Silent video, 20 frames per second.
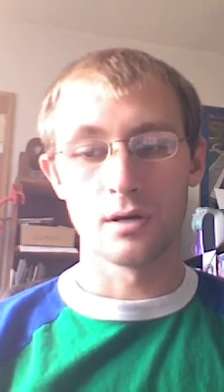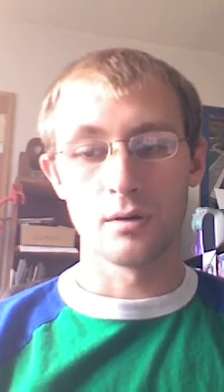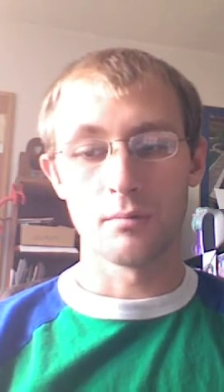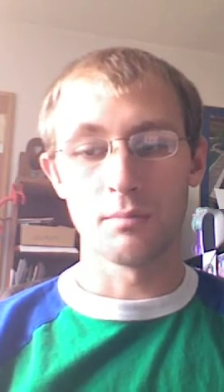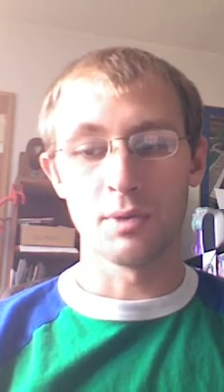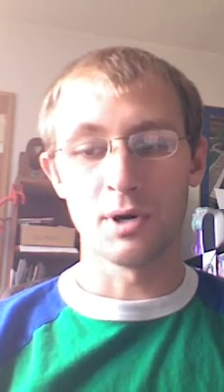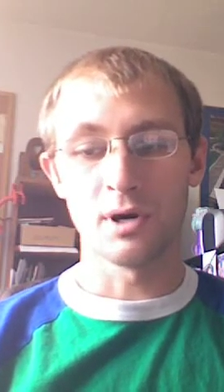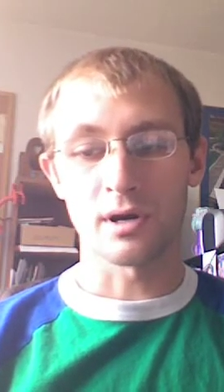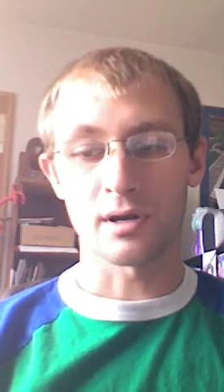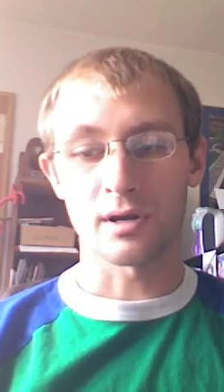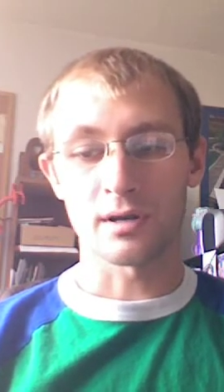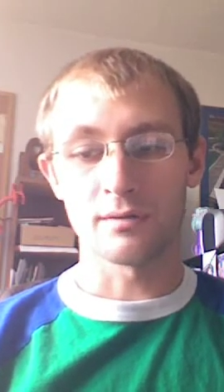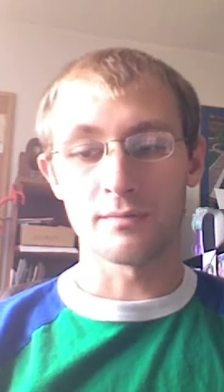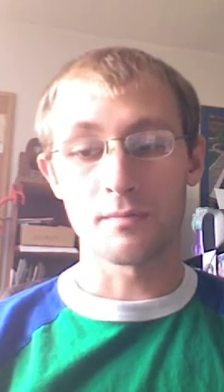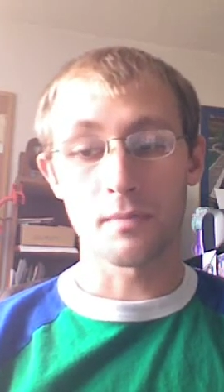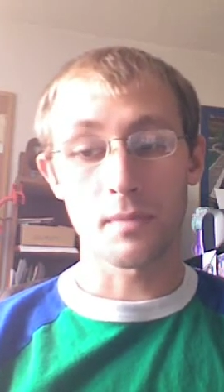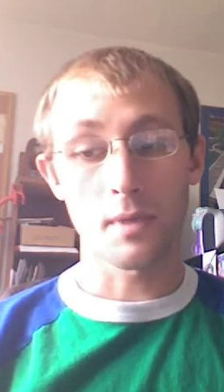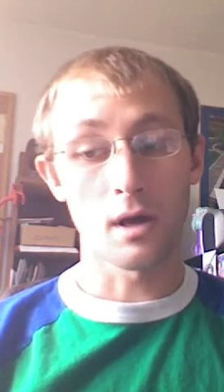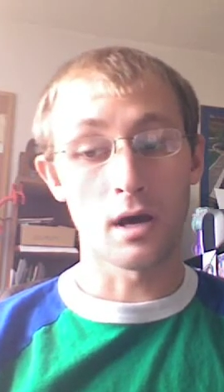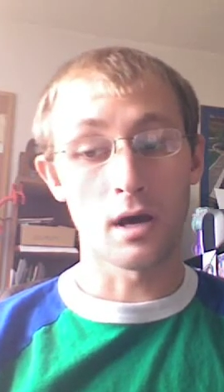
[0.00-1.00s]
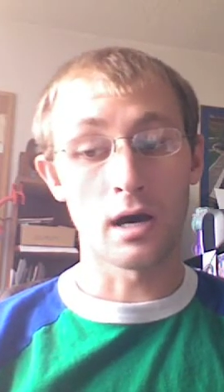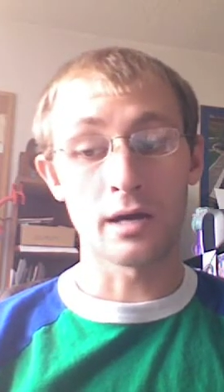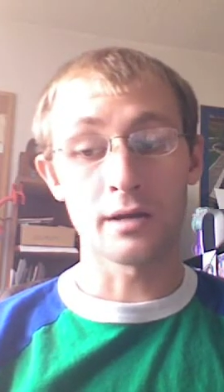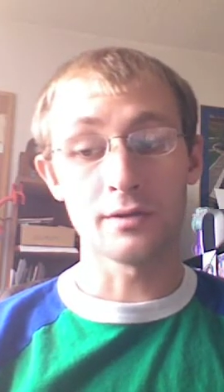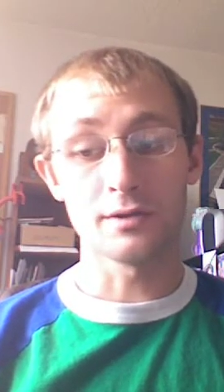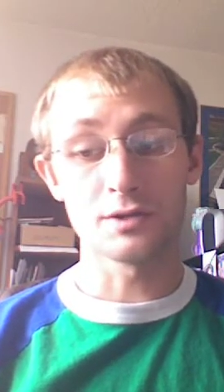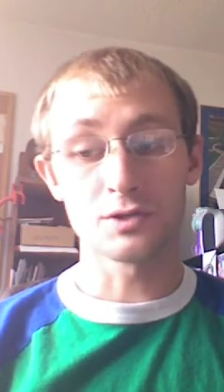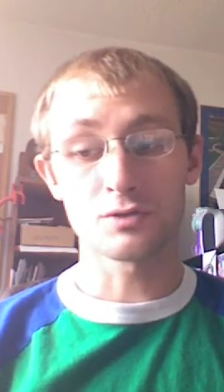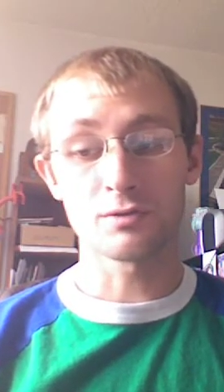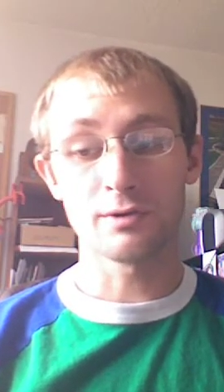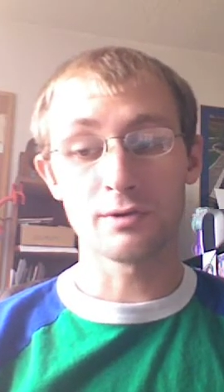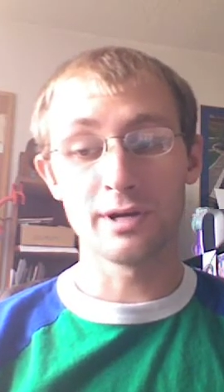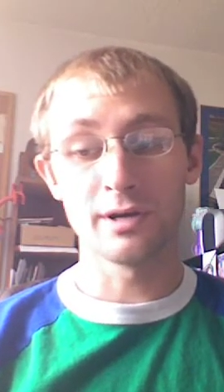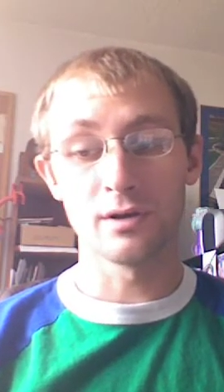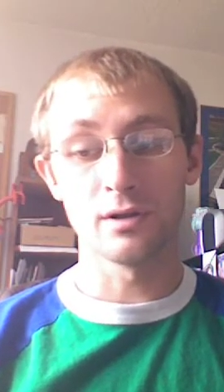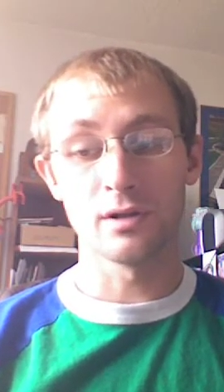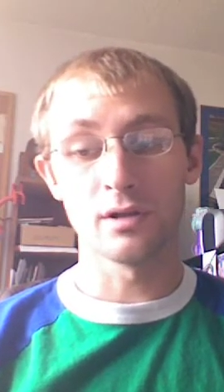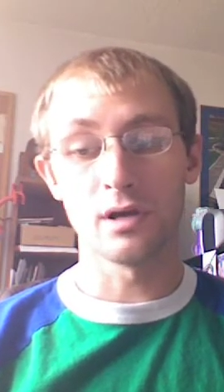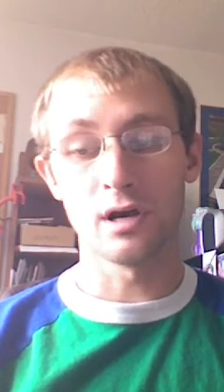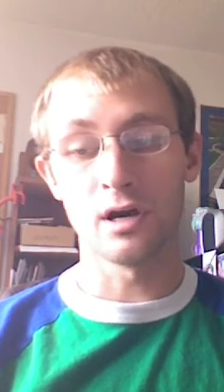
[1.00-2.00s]
Buck, hot on the
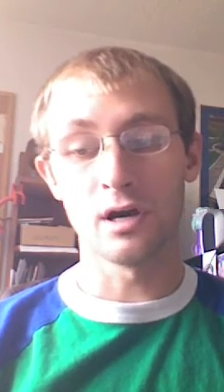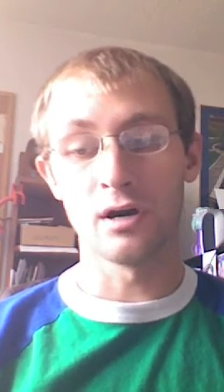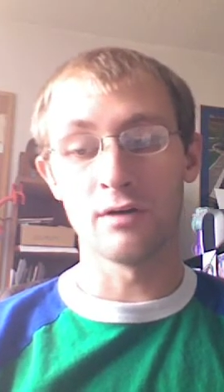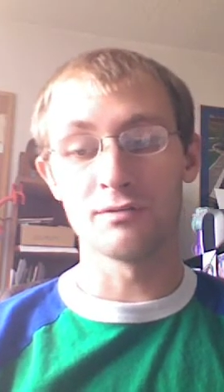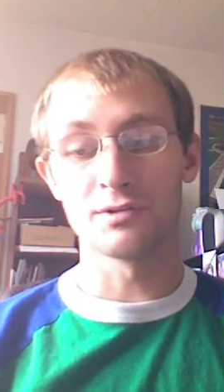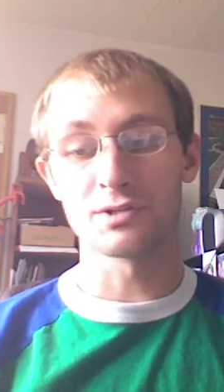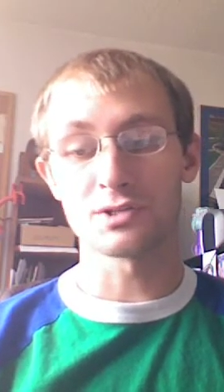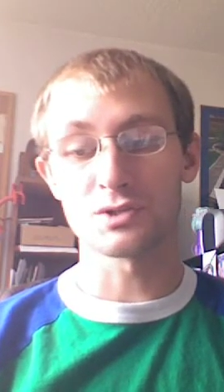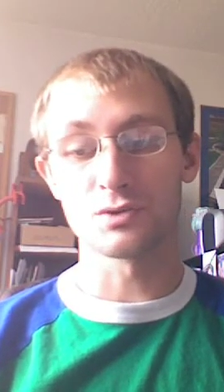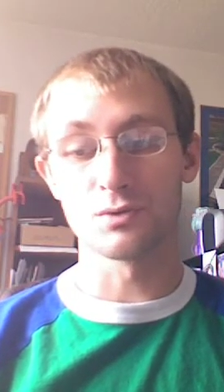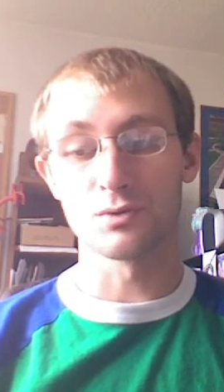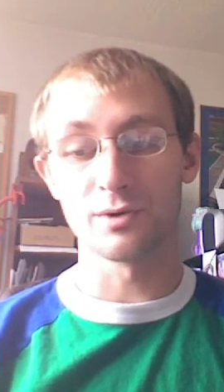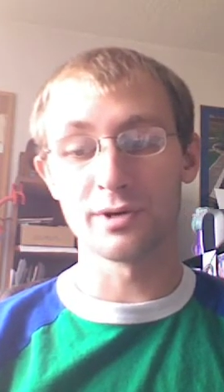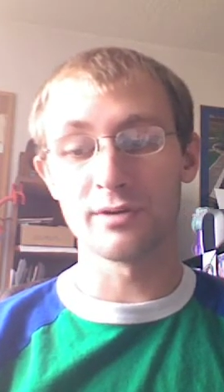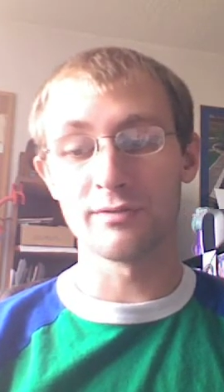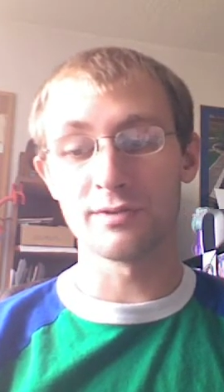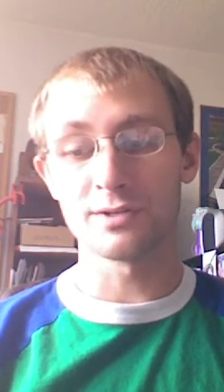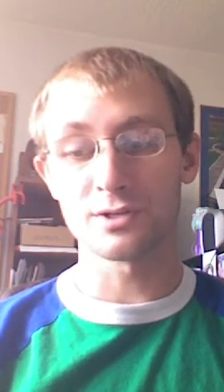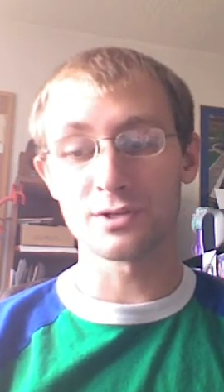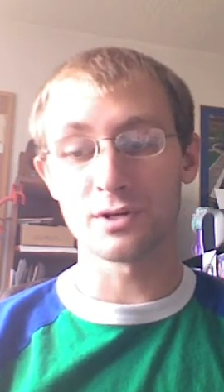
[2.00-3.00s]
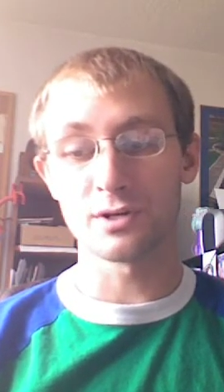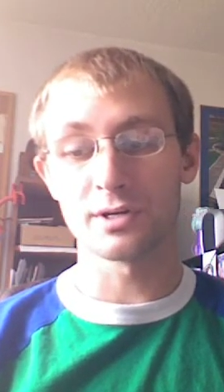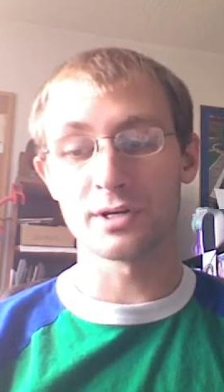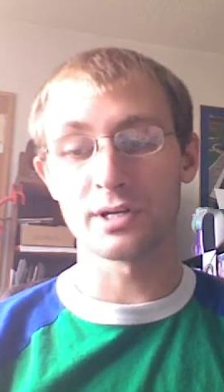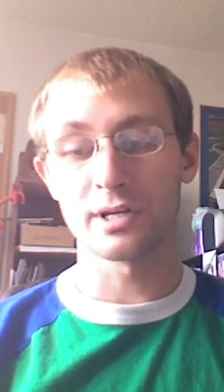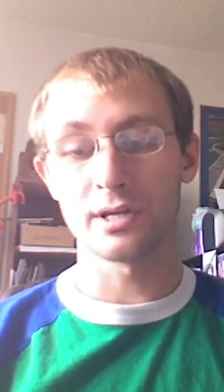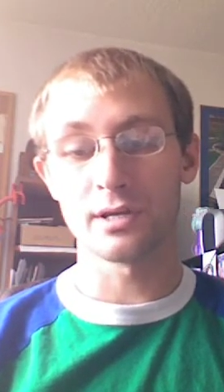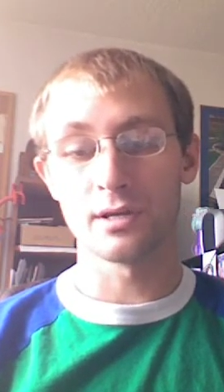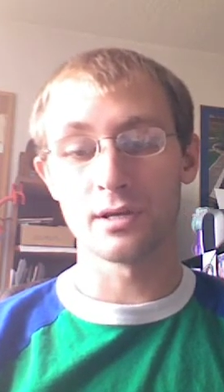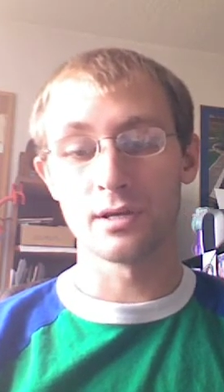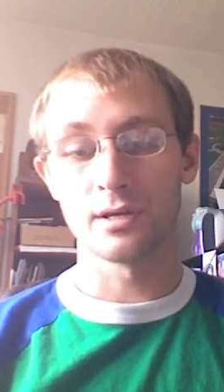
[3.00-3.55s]
trail of the story of eternity